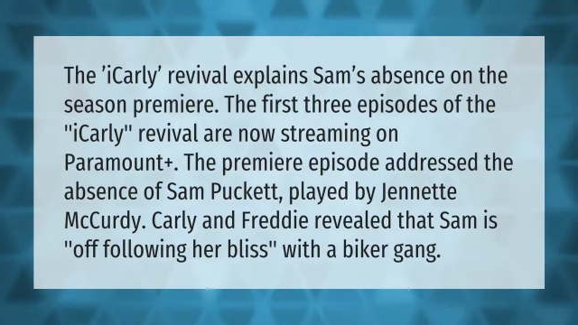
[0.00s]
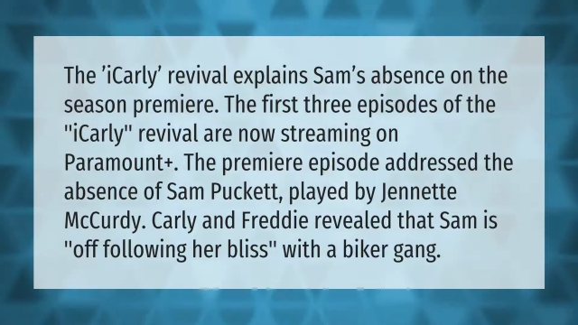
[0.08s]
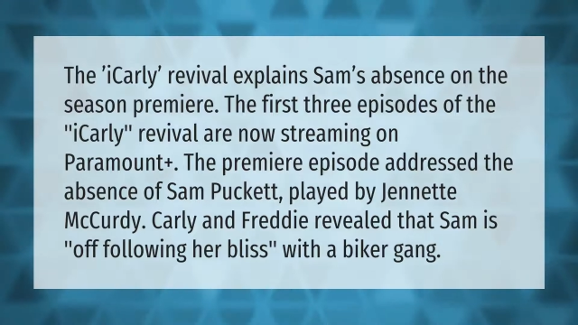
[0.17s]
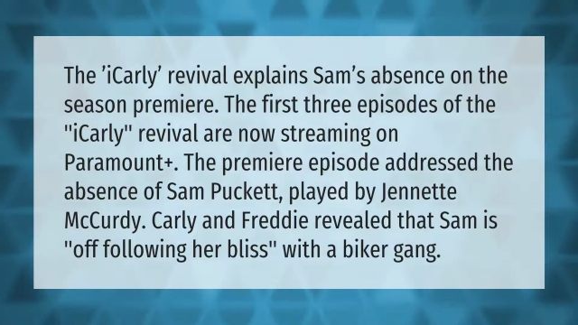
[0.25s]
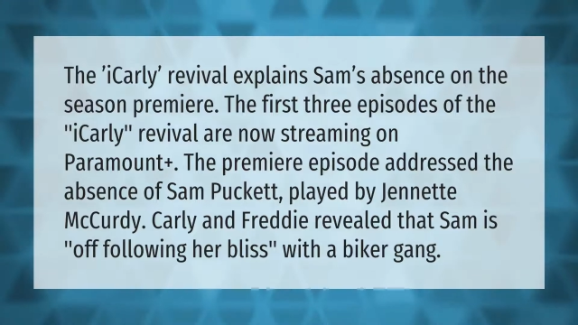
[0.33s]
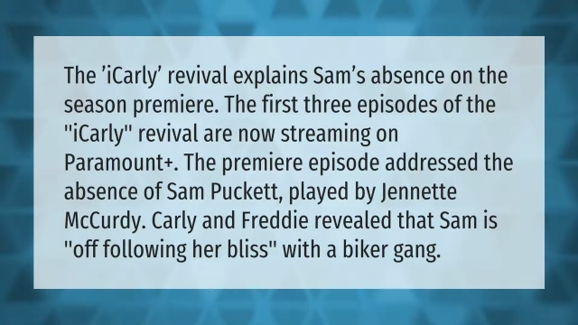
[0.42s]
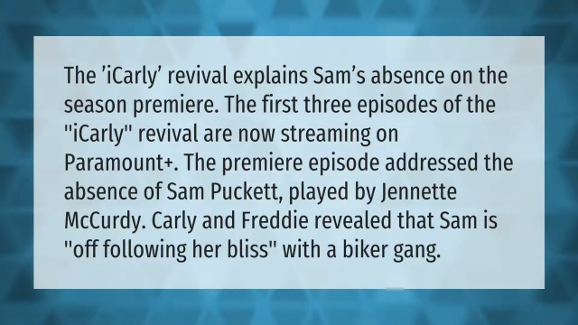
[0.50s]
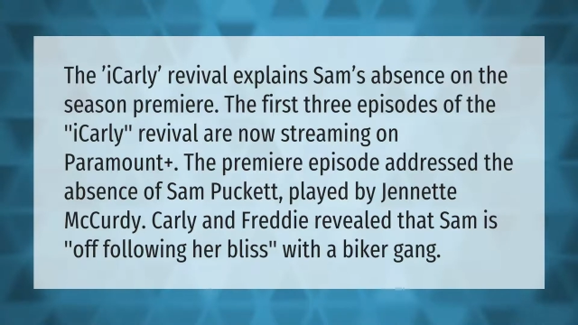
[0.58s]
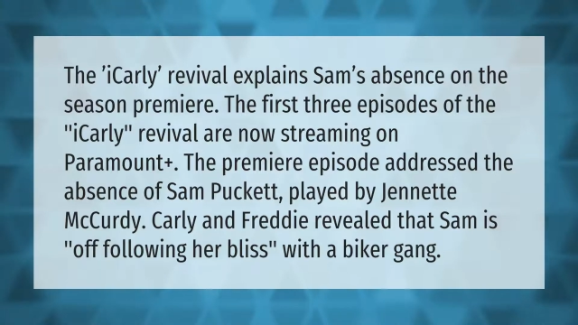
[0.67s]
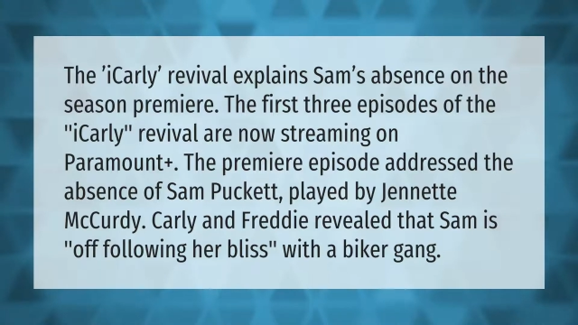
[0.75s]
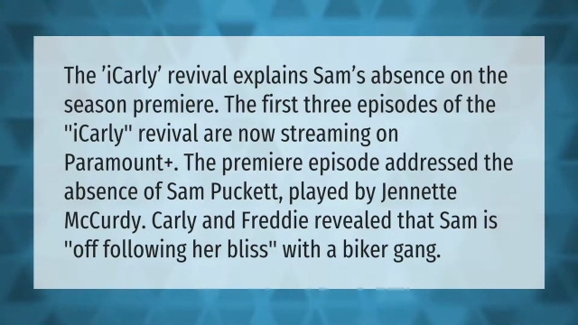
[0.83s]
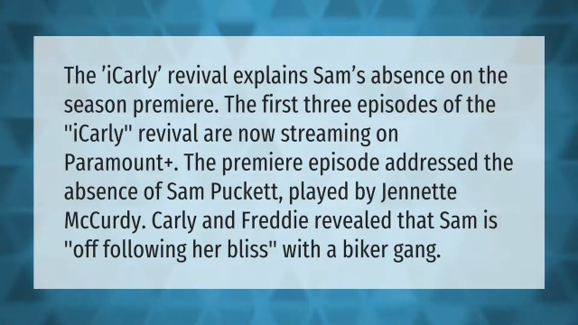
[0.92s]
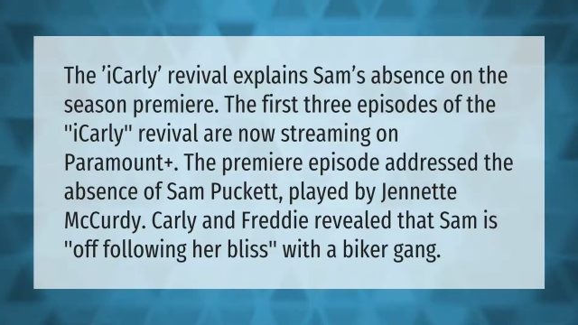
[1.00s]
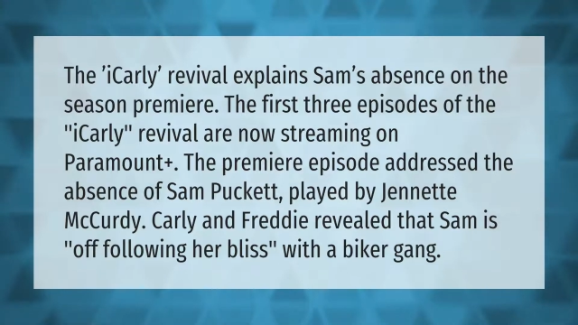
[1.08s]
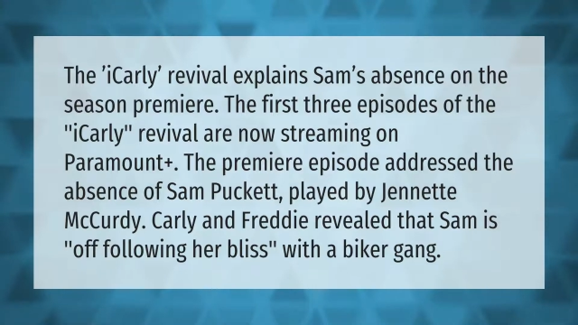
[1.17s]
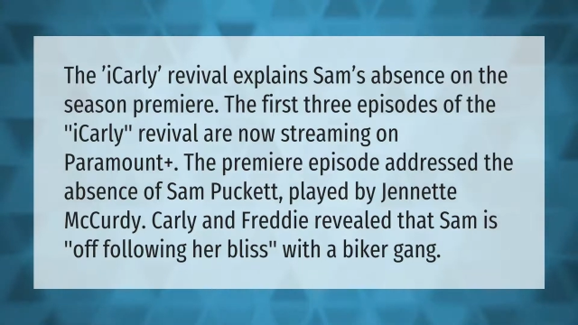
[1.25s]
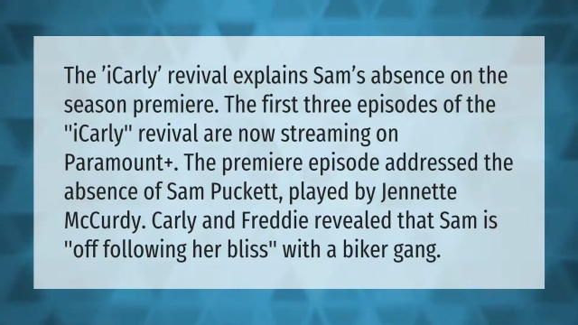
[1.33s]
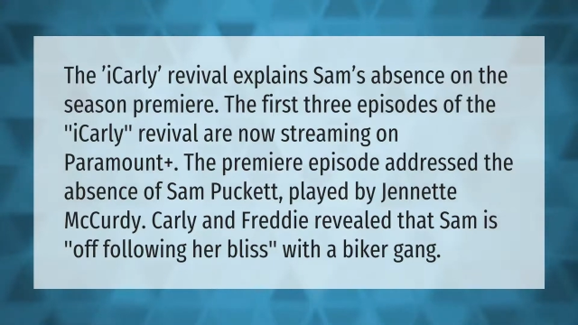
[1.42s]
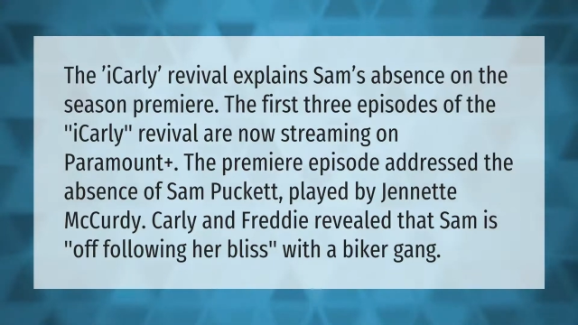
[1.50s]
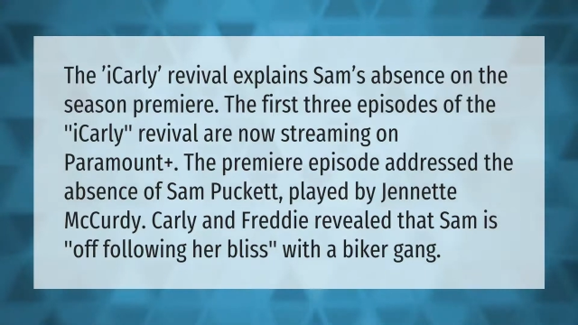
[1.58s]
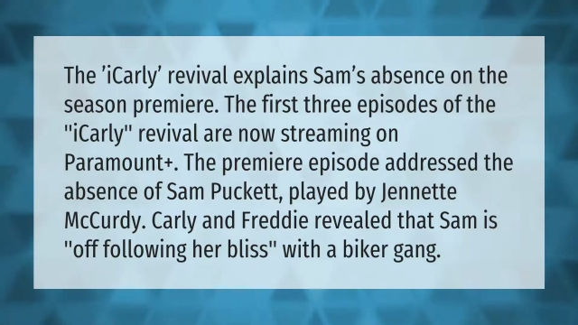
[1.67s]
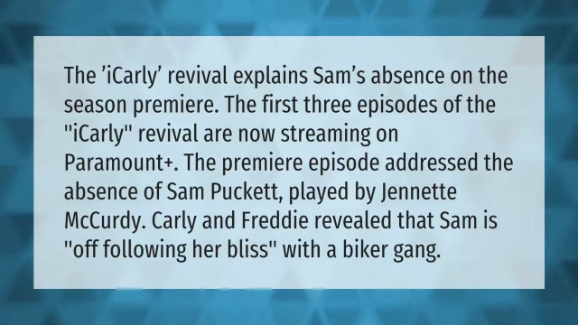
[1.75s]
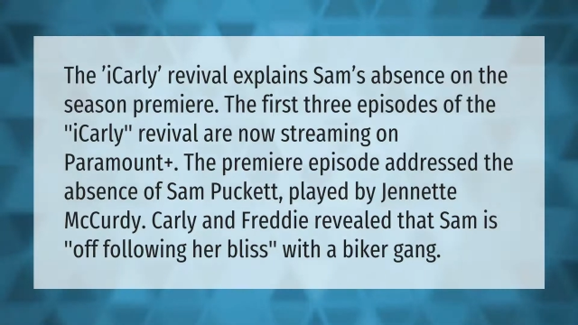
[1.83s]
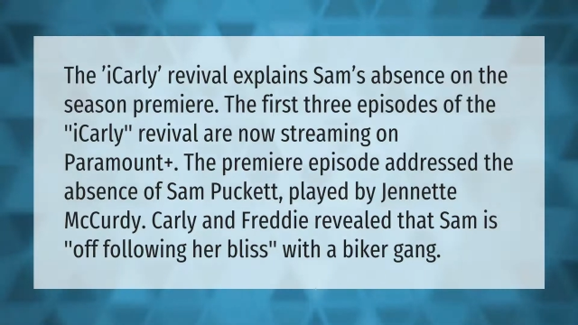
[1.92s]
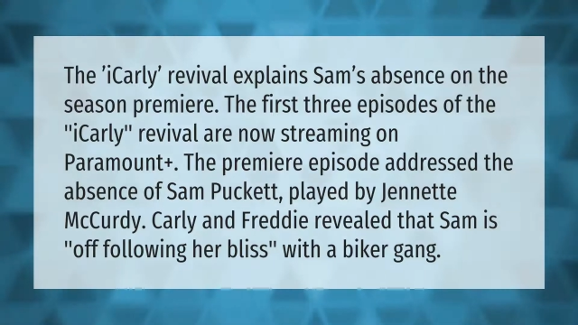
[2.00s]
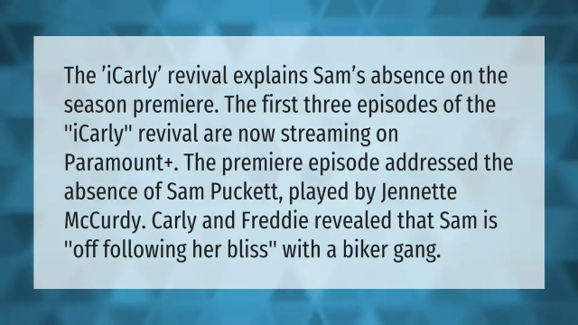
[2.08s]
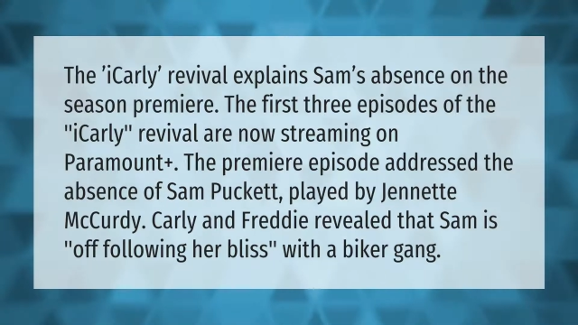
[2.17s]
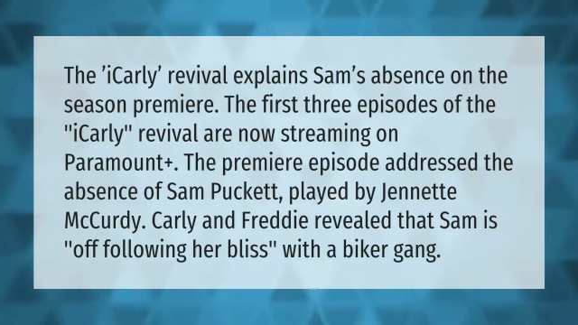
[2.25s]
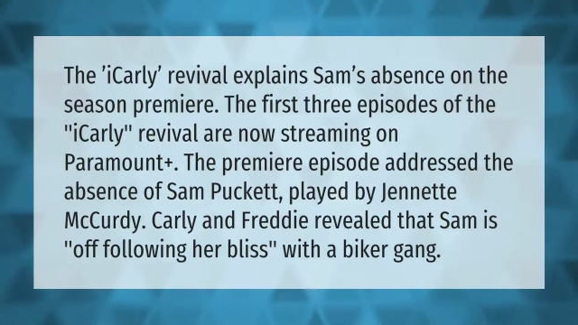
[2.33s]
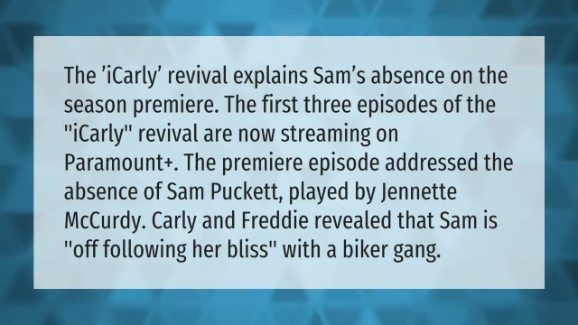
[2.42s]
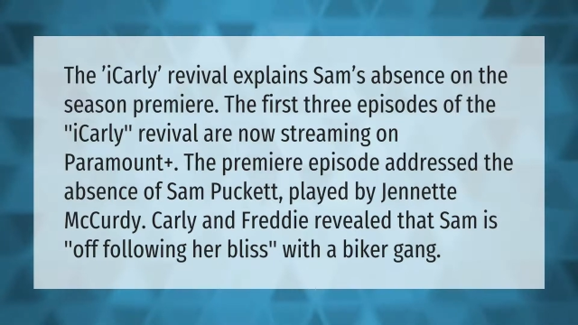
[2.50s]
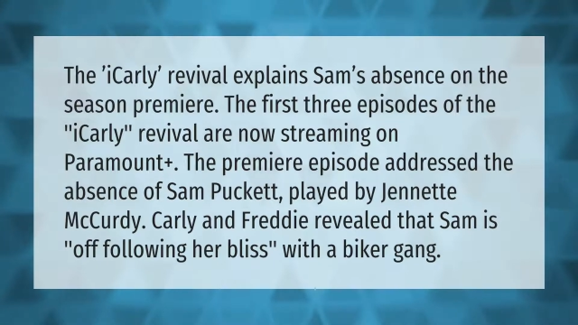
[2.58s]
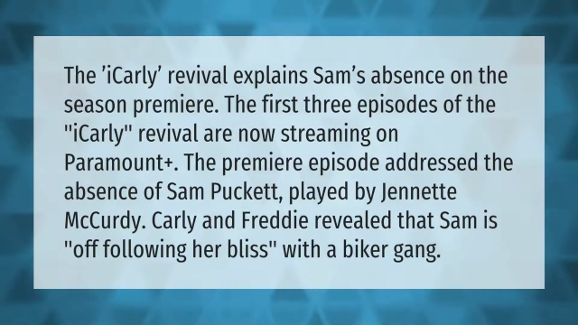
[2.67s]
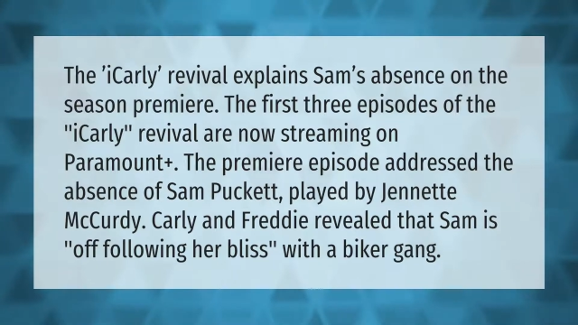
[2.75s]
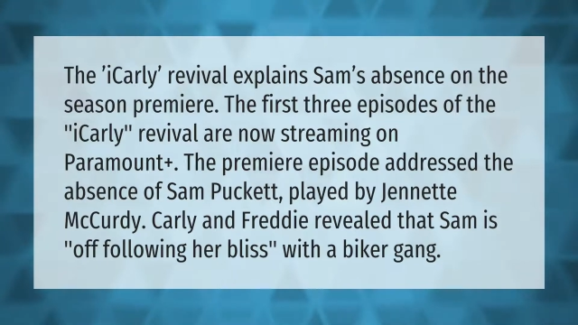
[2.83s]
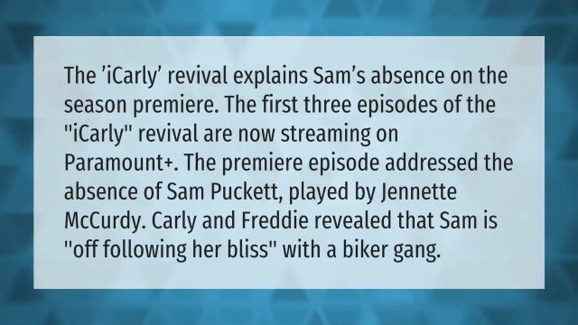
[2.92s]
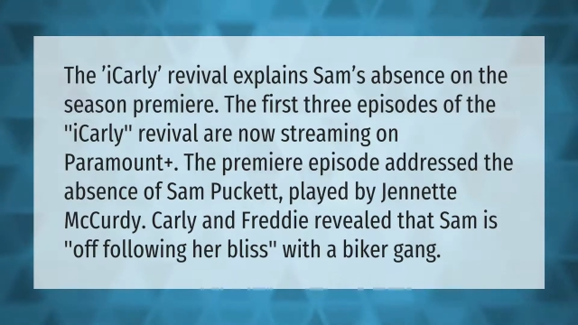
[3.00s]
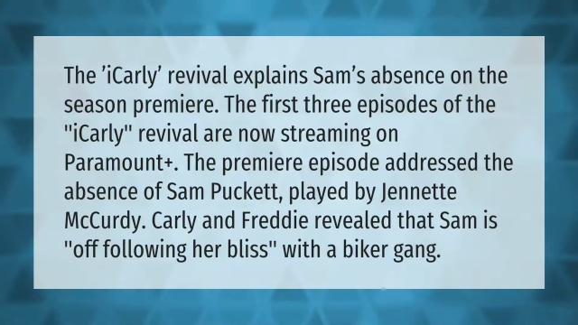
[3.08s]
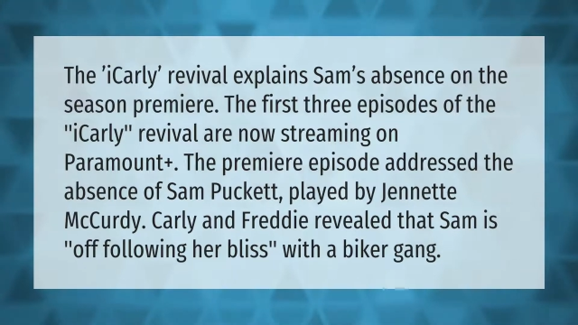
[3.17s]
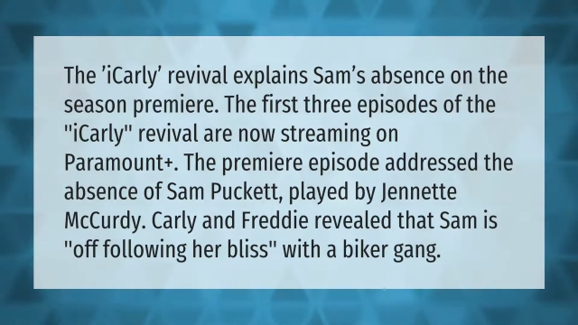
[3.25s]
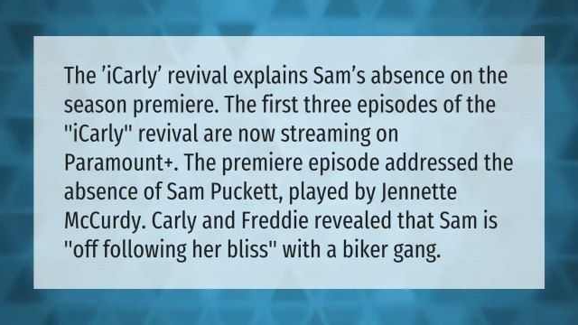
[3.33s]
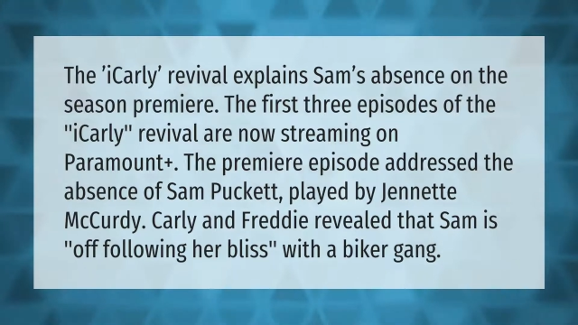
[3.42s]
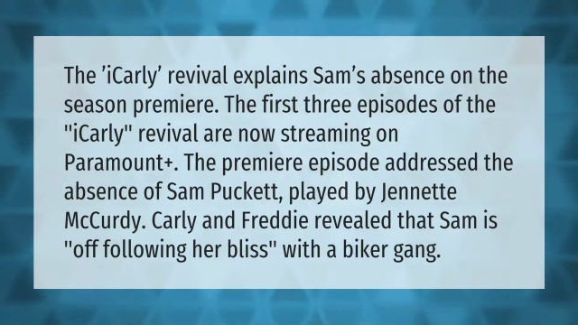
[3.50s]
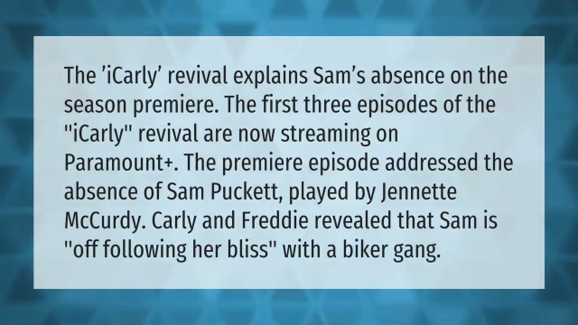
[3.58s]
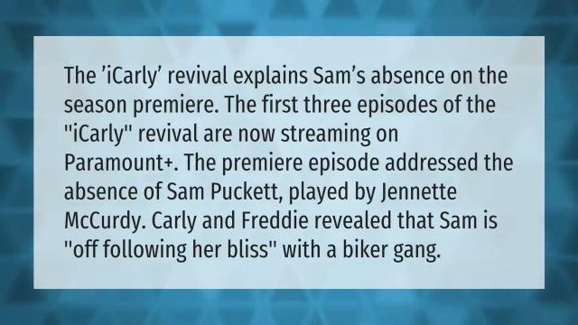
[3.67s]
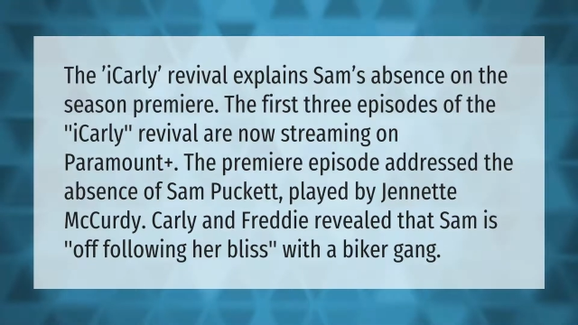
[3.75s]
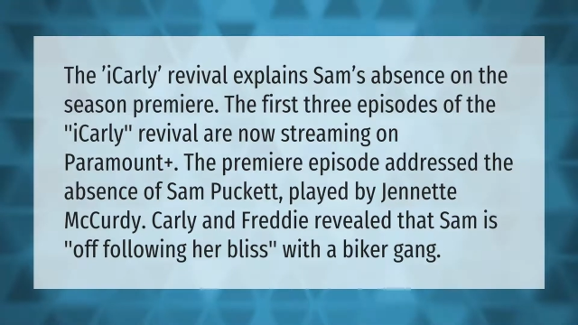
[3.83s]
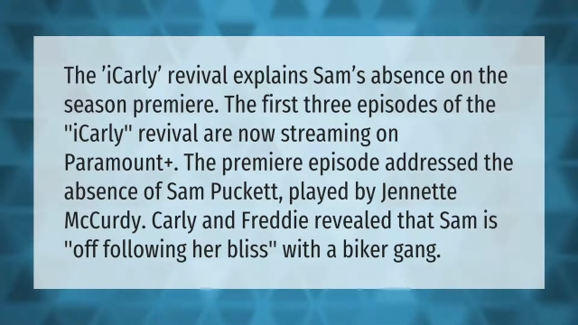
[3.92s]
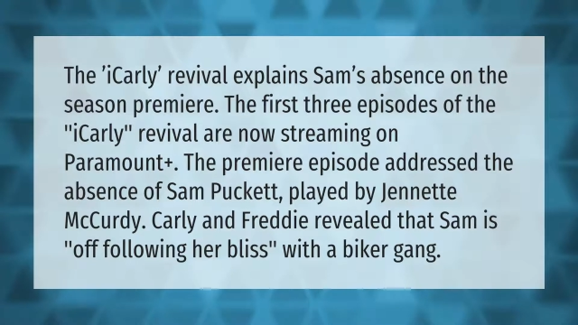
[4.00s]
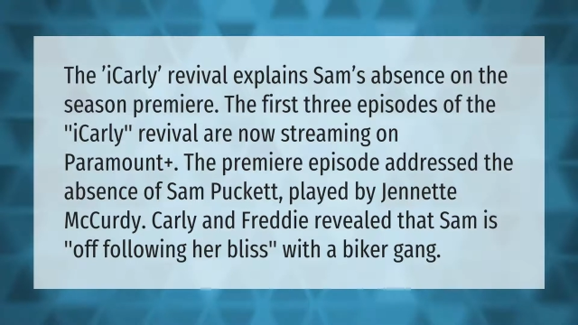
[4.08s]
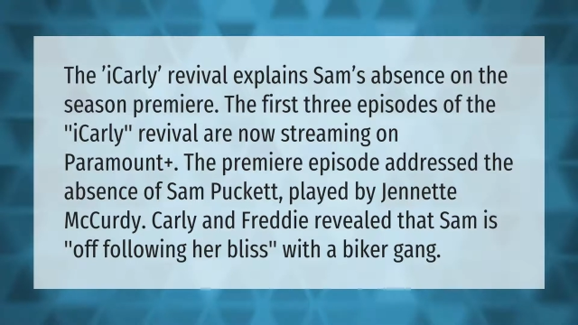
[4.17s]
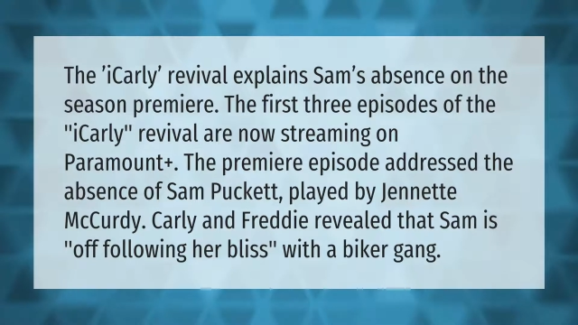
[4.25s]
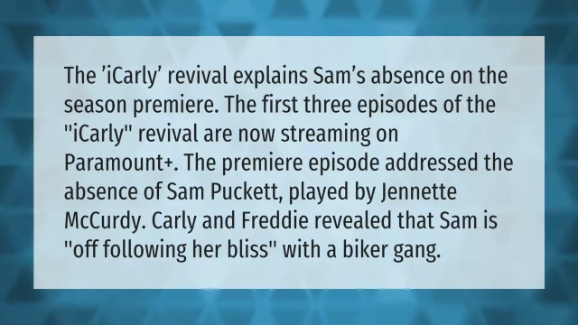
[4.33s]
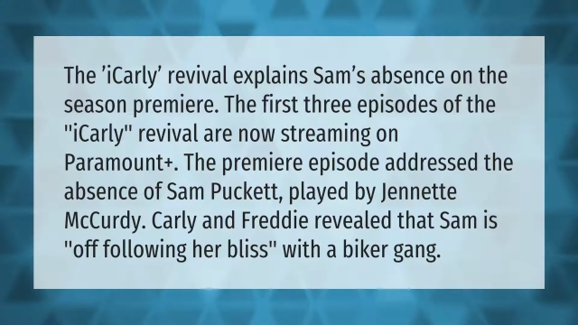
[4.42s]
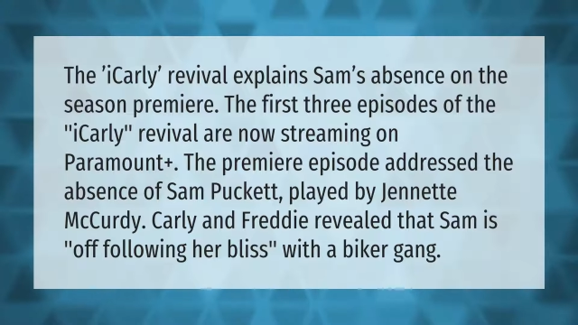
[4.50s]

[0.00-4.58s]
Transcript: [unreadable: no face in view]